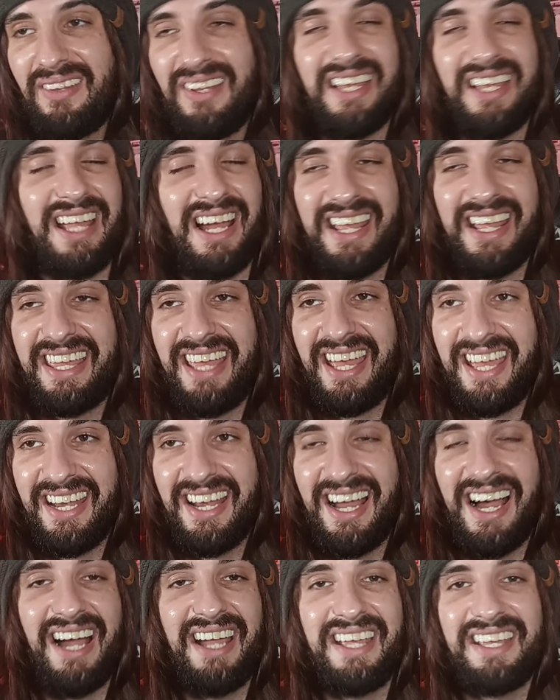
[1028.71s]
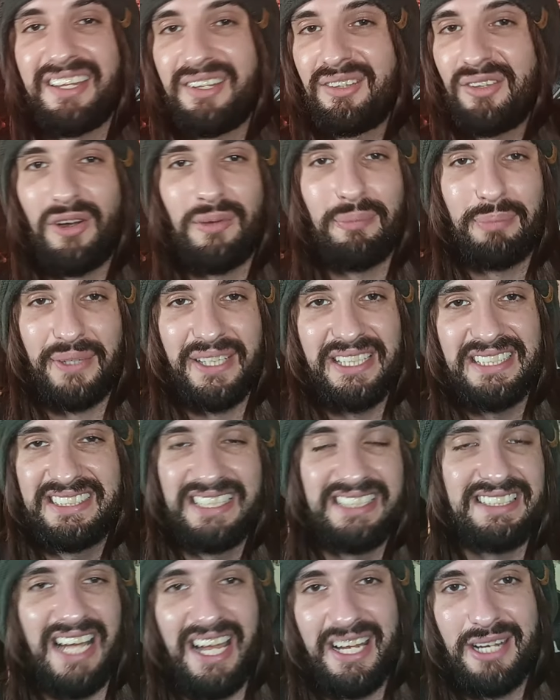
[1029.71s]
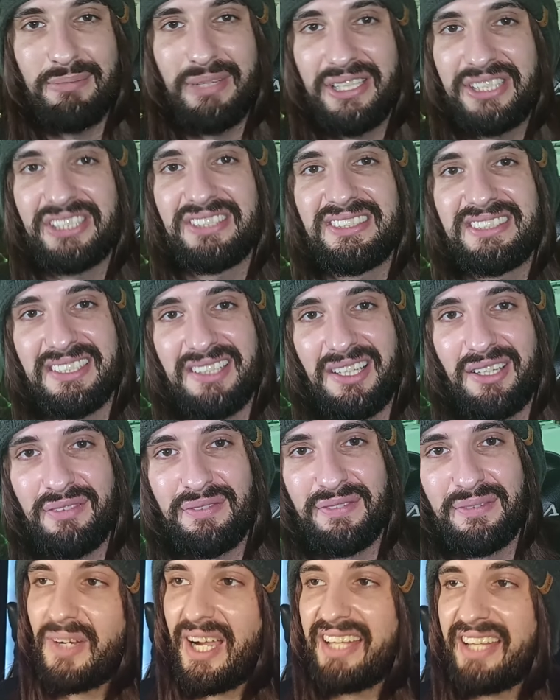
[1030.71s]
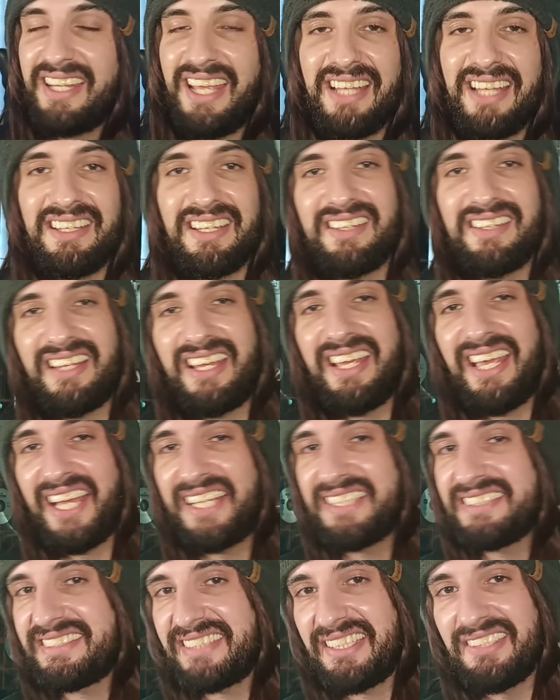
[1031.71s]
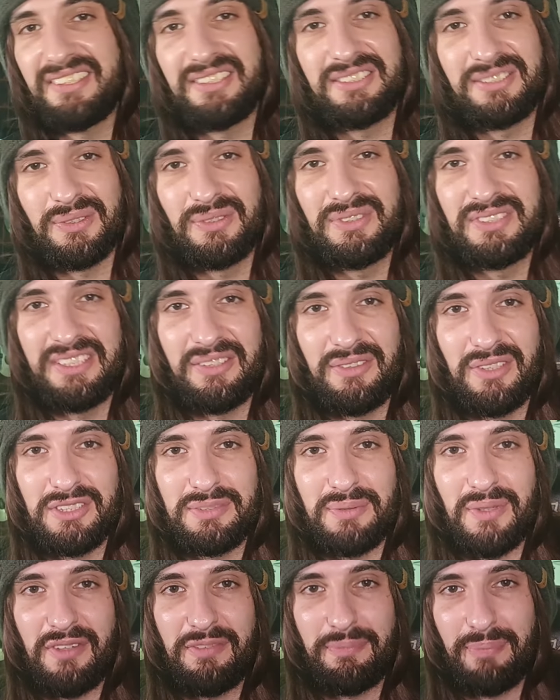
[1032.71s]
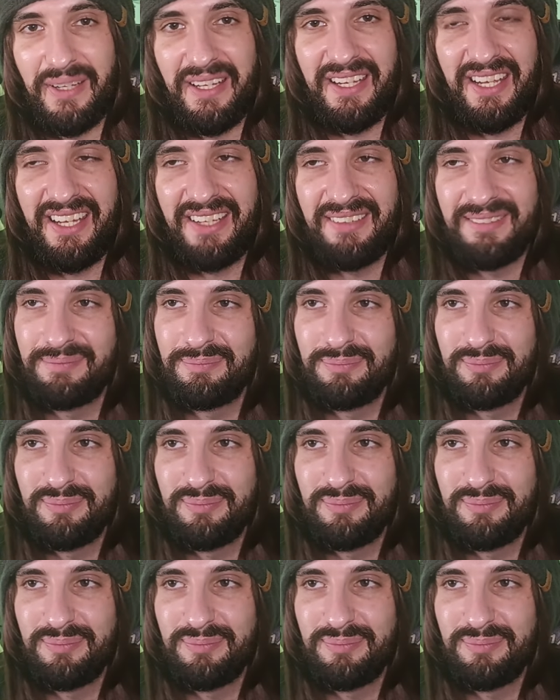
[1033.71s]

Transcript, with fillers: Like, again, I cannot praise these animations enough. So at the end of the day, is Zenless Zone Zero's worth playing?